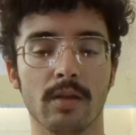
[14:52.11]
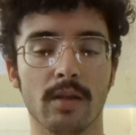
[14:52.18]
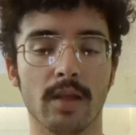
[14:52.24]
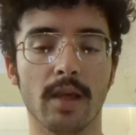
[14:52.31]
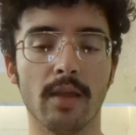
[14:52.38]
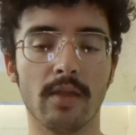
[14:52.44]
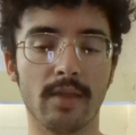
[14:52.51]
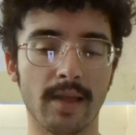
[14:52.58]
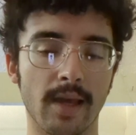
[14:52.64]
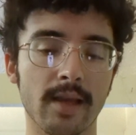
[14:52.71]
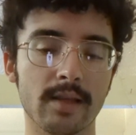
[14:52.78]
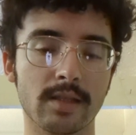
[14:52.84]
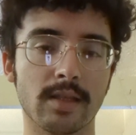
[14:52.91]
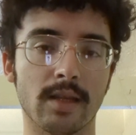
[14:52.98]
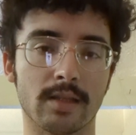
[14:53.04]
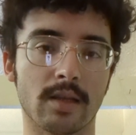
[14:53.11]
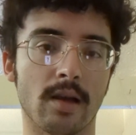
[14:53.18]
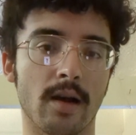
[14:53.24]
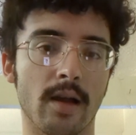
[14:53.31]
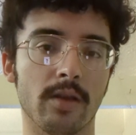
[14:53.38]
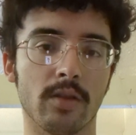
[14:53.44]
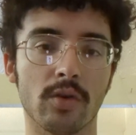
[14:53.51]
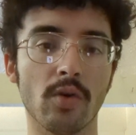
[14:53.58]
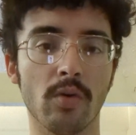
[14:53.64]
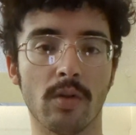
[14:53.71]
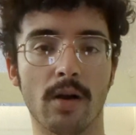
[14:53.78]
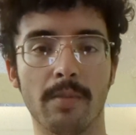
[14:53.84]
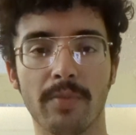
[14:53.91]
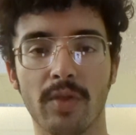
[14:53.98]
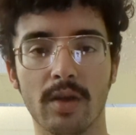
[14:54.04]
He thinks that the
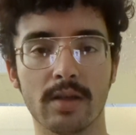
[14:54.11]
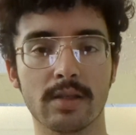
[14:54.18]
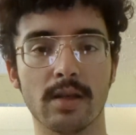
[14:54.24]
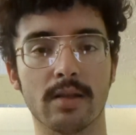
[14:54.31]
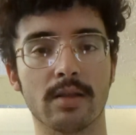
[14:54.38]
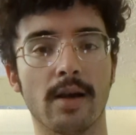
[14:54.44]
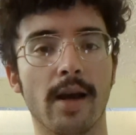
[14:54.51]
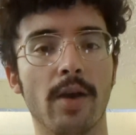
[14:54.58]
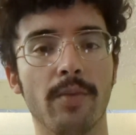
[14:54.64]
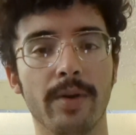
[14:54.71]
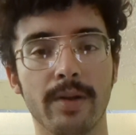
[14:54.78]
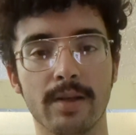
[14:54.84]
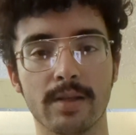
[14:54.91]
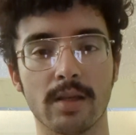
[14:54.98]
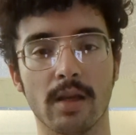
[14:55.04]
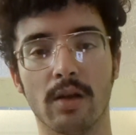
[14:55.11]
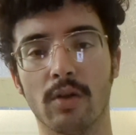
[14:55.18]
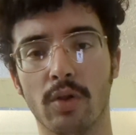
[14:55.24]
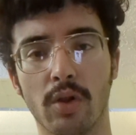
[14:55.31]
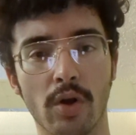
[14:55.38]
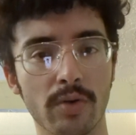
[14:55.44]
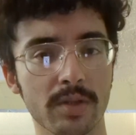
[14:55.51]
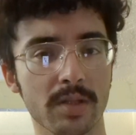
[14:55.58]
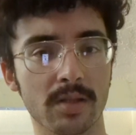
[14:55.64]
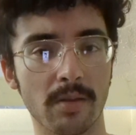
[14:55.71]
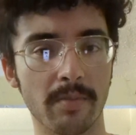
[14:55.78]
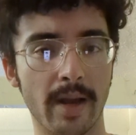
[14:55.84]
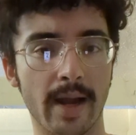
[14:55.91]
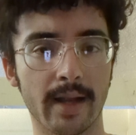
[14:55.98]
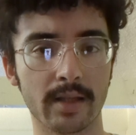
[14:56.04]
Ghulam thinks that Tywin is like close to
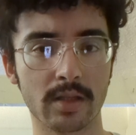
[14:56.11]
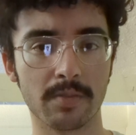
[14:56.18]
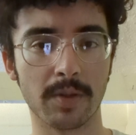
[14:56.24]
Matt